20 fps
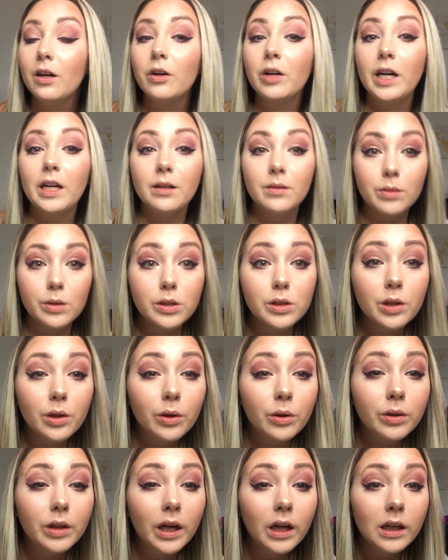Okay,
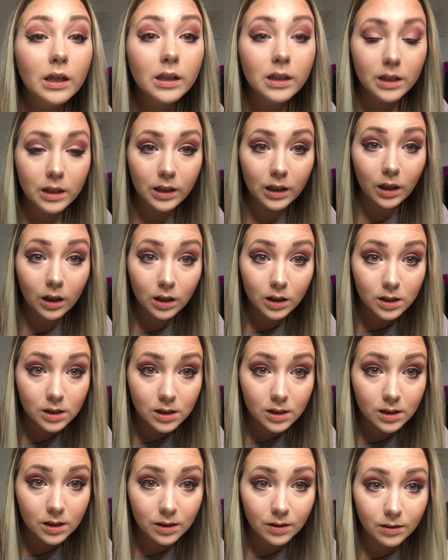so that
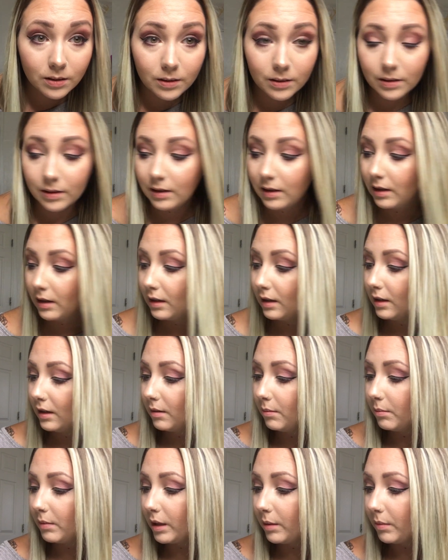is
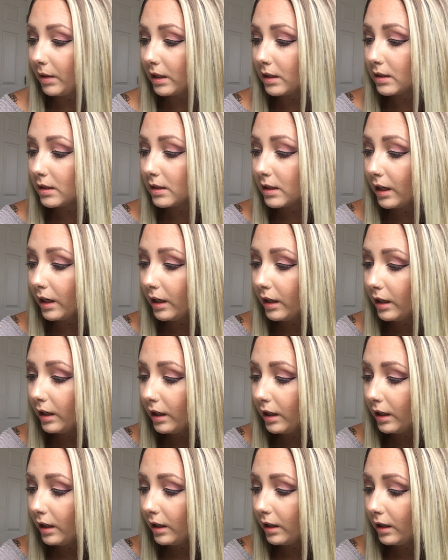my
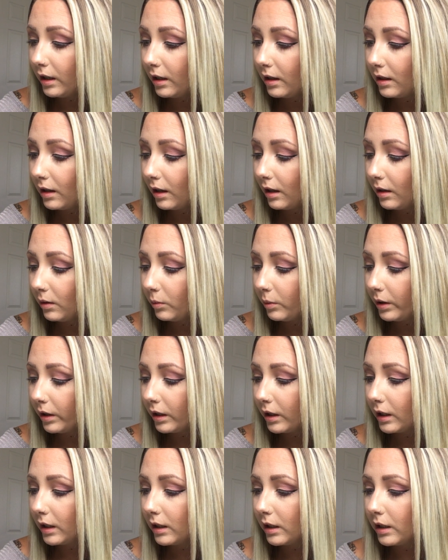mascara, and then we are
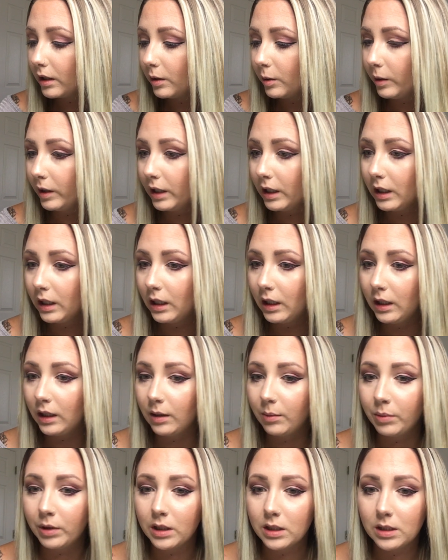gonna go in
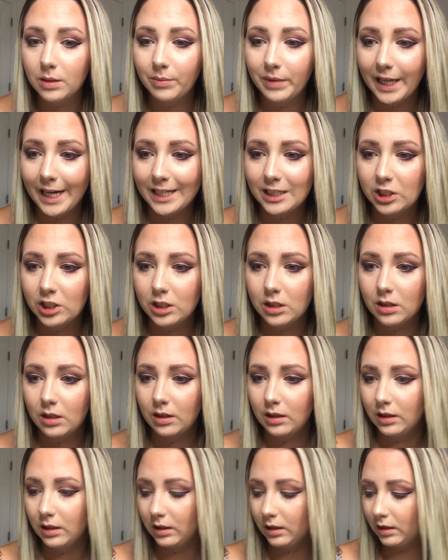and put some lashes
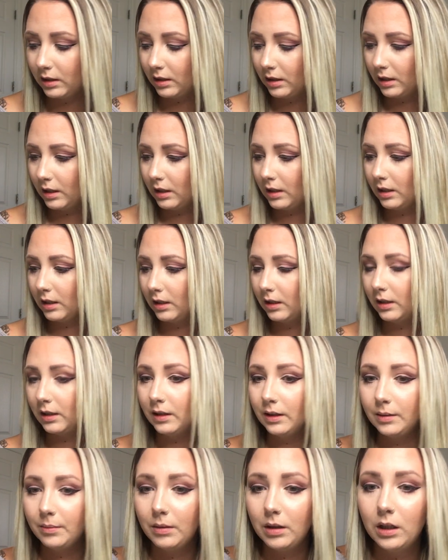
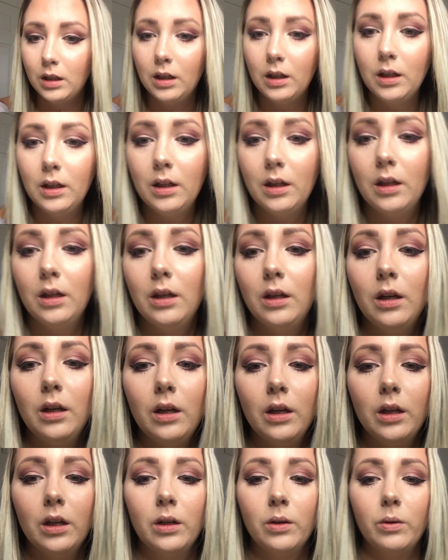on.
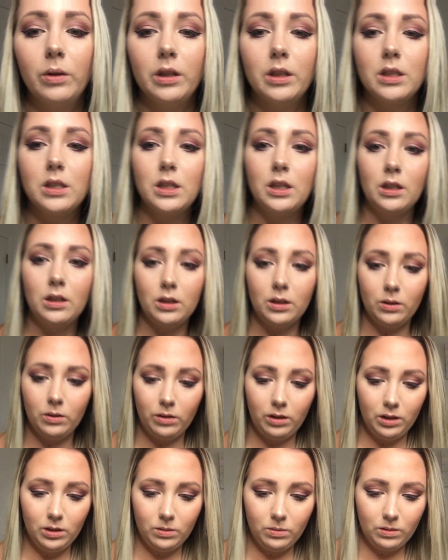We're just gonna go with
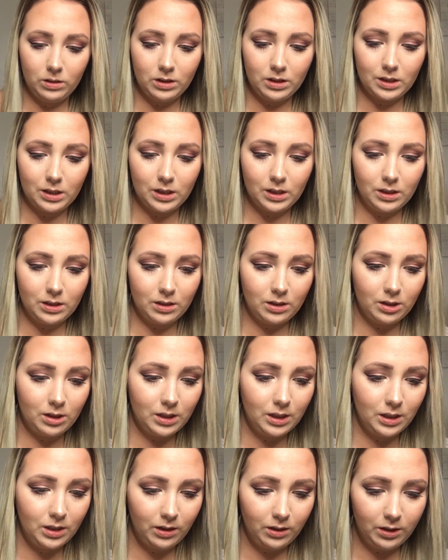these ones because they're
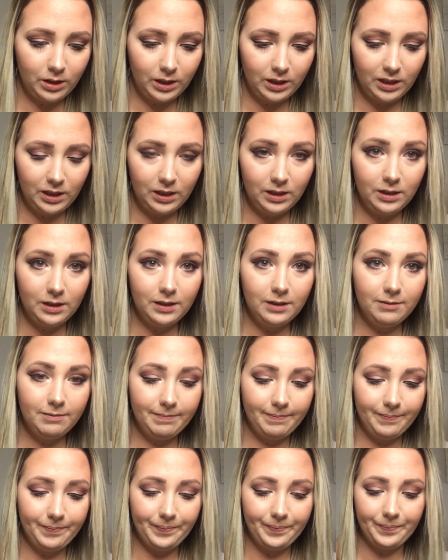sitting right here,
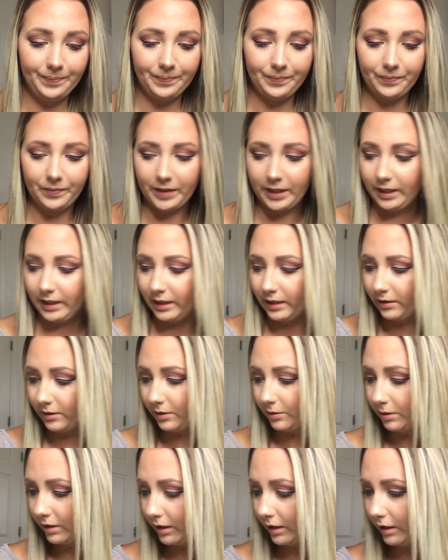and I don't
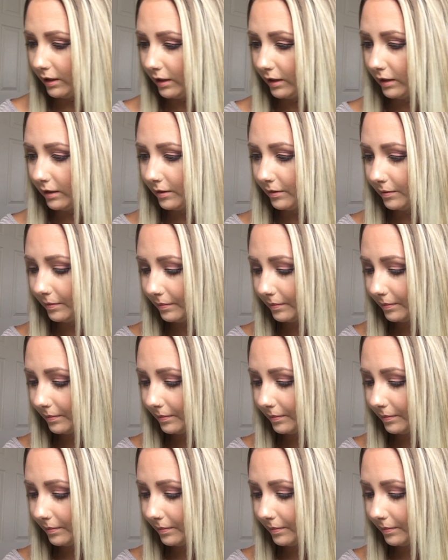know what they are.